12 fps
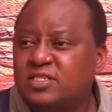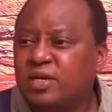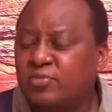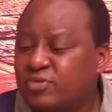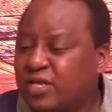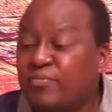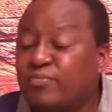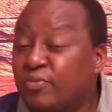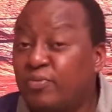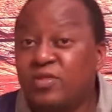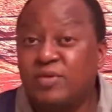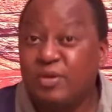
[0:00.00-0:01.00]
Some, some
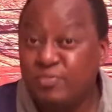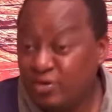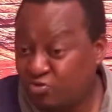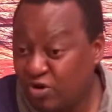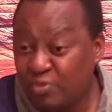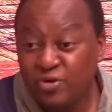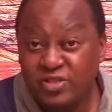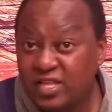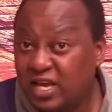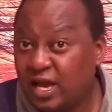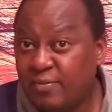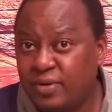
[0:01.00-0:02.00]
people, there may be trouble in
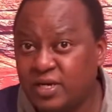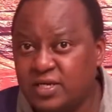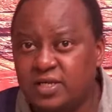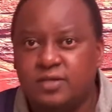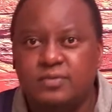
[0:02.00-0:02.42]
the company.